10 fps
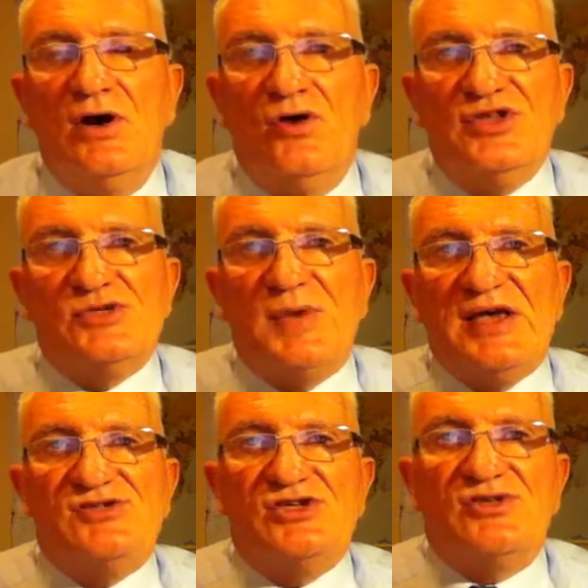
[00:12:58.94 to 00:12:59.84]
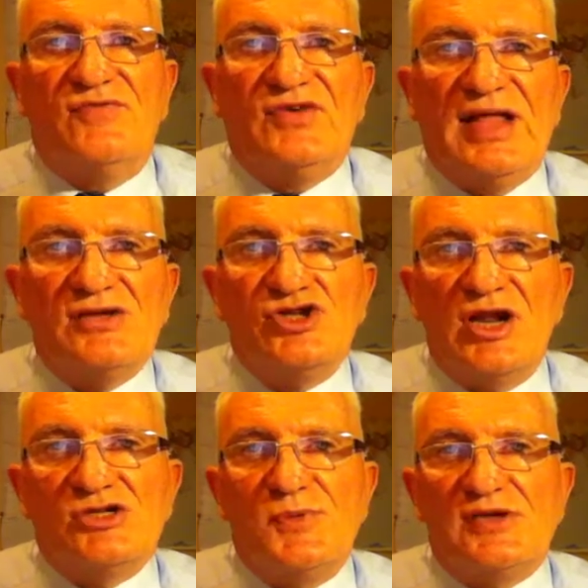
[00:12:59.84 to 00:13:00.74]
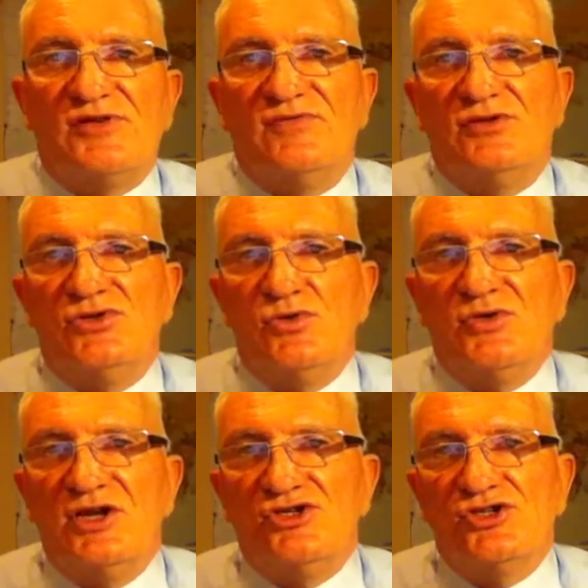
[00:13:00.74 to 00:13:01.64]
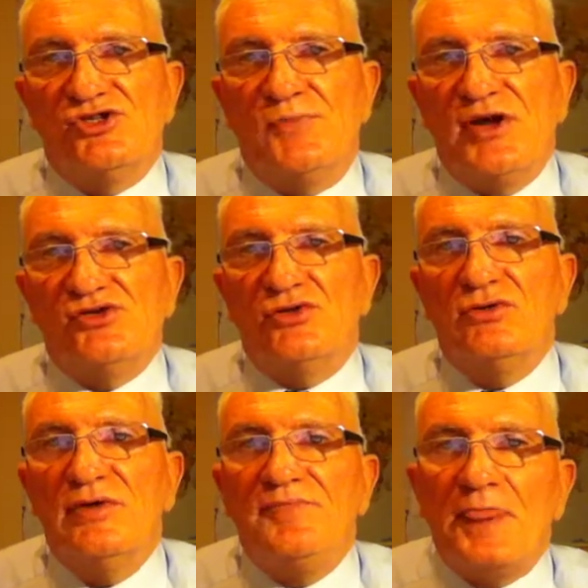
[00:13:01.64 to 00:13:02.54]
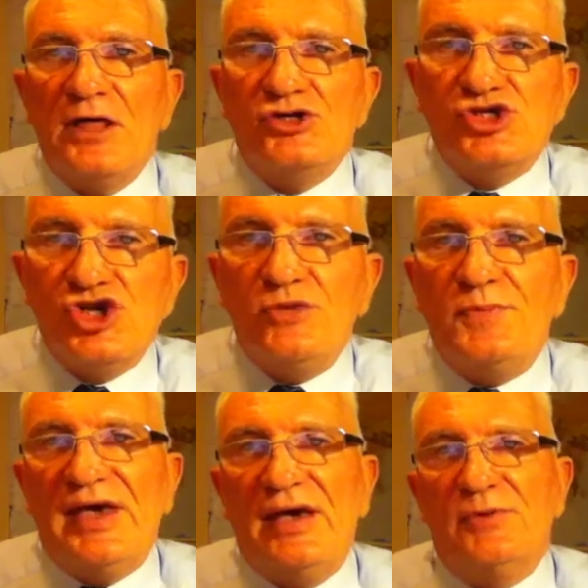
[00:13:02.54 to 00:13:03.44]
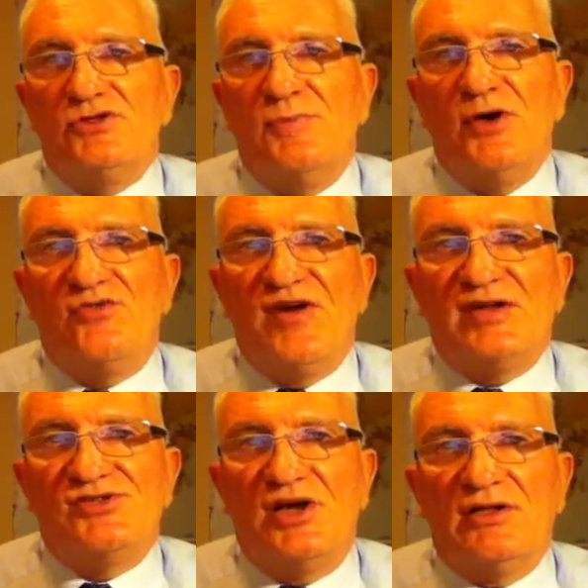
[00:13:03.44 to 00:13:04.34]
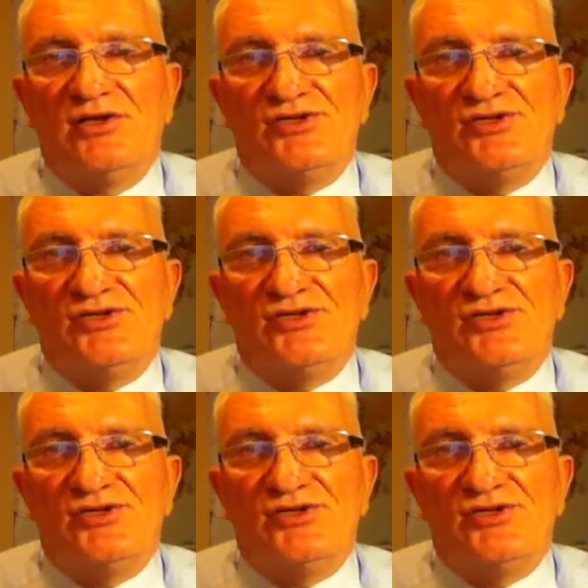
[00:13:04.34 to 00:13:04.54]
On this basis, the financial aspects of the due diligence appraisal should be able to both reconcile